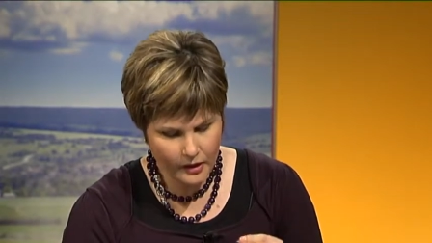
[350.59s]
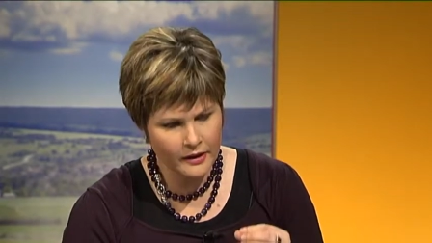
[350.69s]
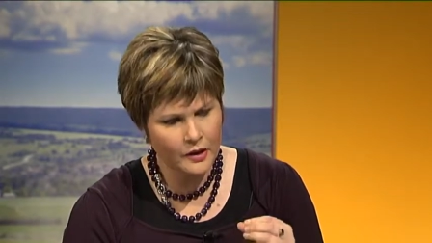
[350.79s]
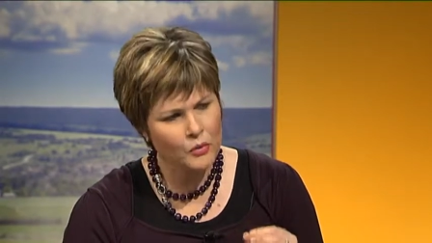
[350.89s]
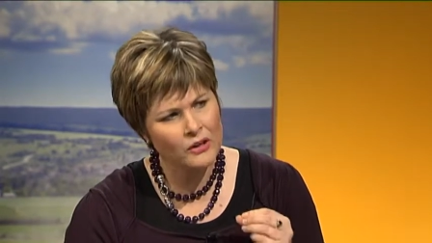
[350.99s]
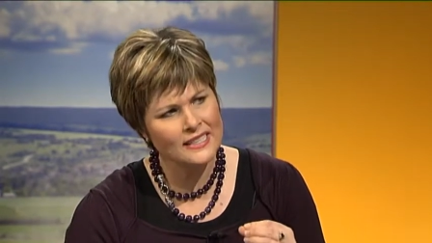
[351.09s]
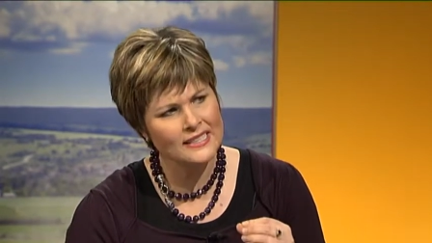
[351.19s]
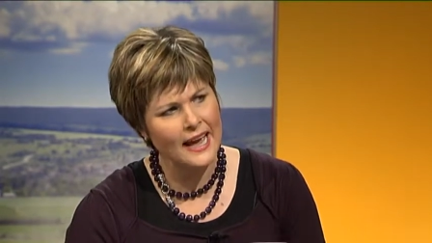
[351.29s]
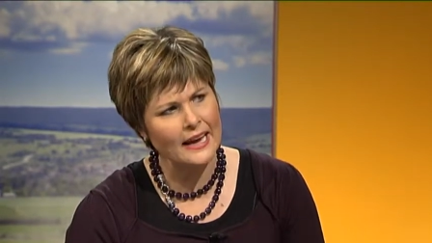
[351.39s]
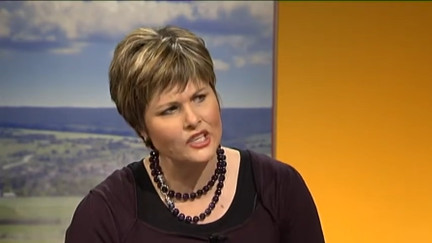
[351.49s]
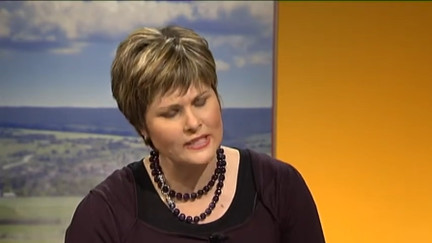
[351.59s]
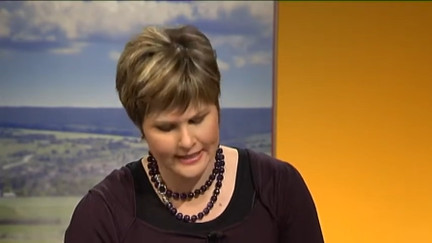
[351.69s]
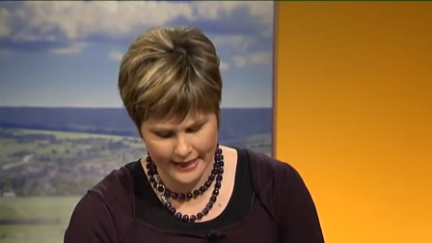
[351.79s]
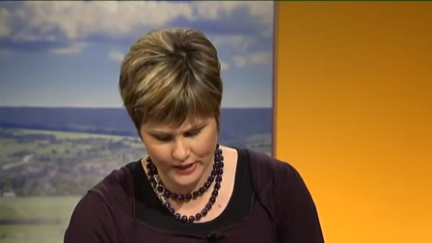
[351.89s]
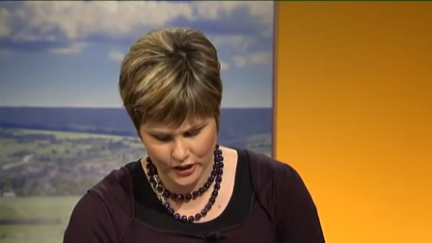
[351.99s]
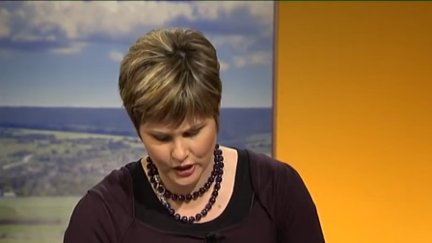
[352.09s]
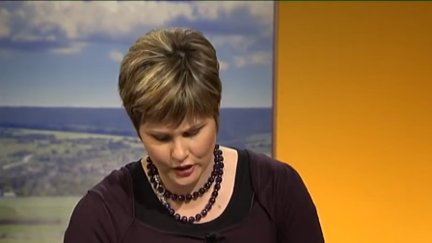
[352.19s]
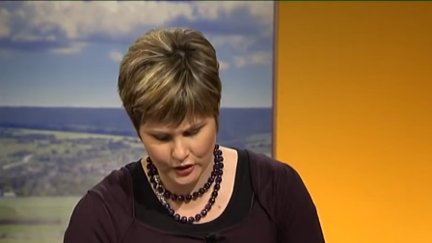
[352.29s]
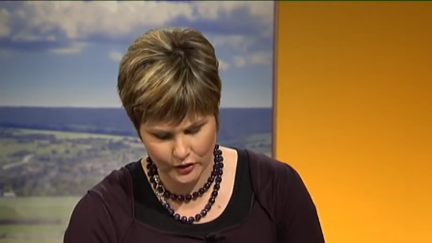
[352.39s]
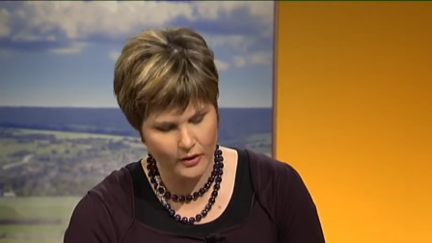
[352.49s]
Now, what does this action say to
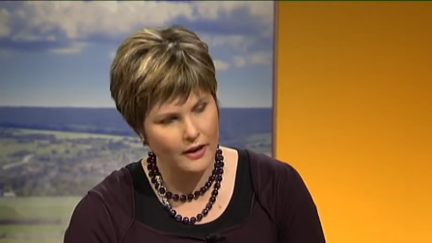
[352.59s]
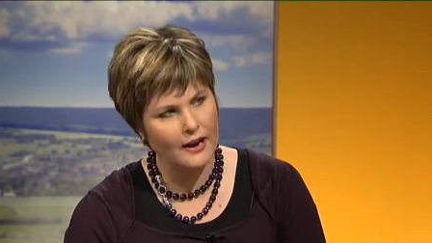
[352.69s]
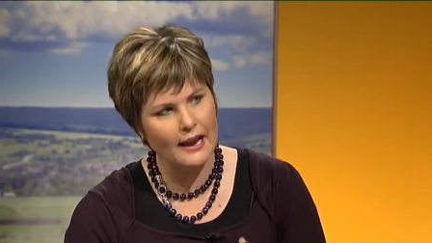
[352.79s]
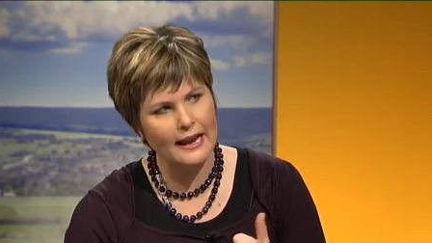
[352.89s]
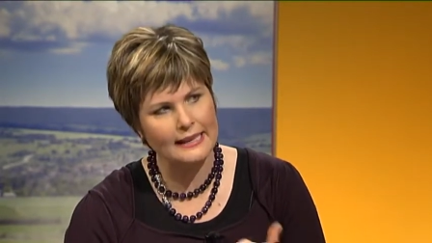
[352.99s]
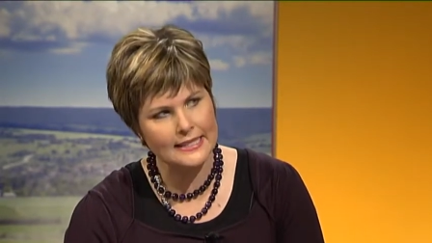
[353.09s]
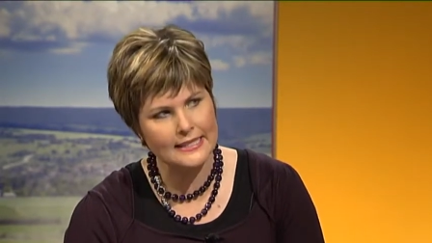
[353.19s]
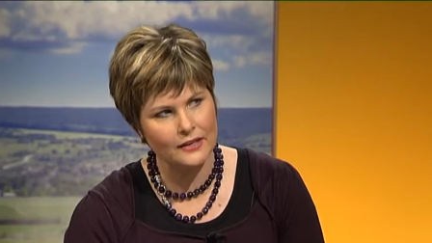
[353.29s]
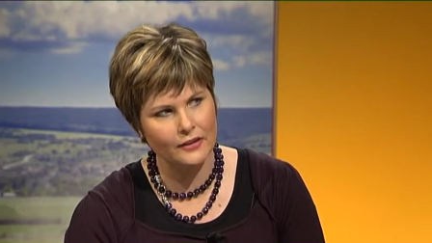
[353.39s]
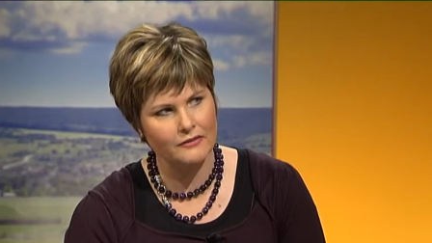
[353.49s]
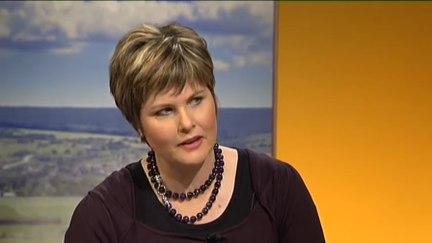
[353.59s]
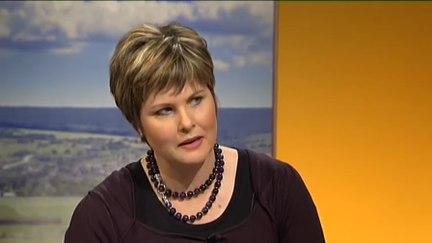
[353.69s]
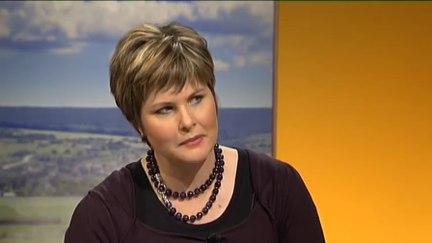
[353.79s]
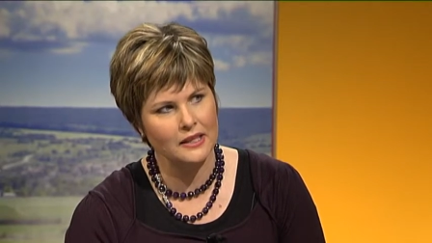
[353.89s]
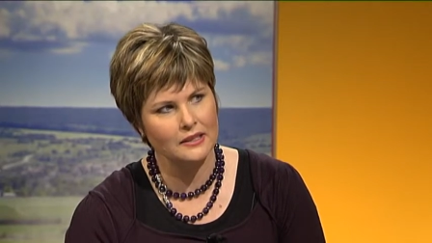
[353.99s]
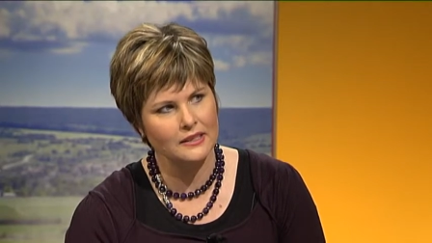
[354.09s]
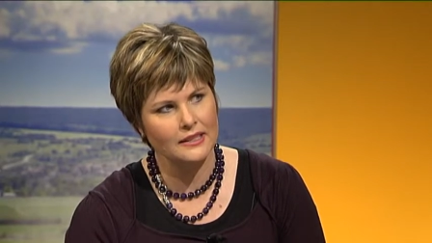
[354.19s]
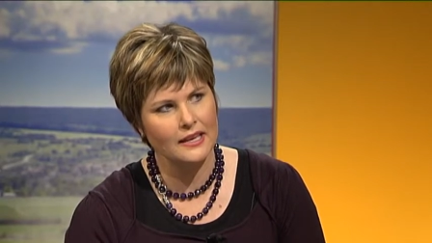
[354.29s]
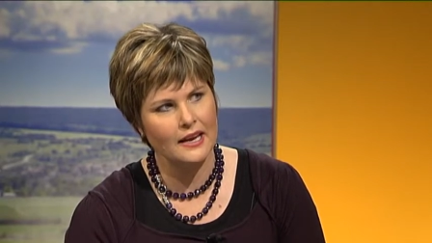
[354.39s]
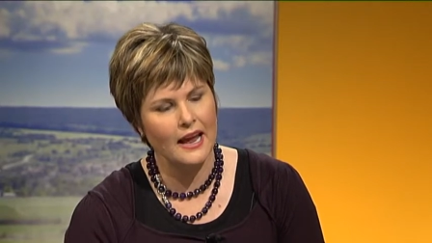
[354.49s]
you as a dairy farmer
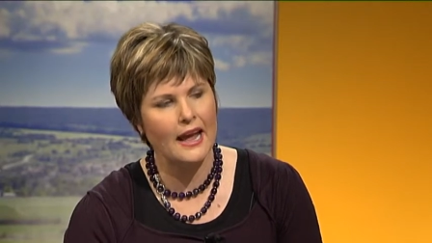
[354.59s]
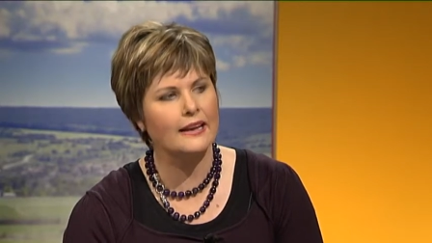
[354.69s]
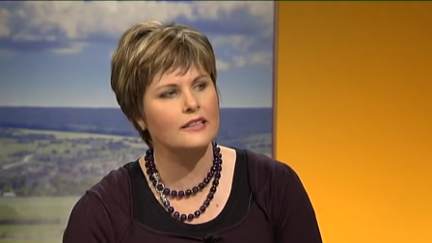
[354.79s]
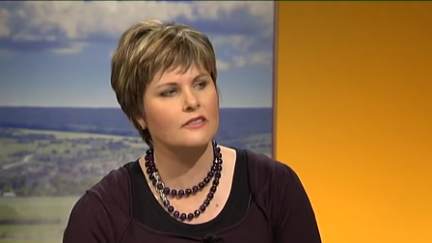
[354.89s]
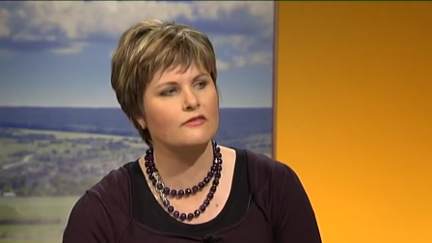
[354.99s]
and as a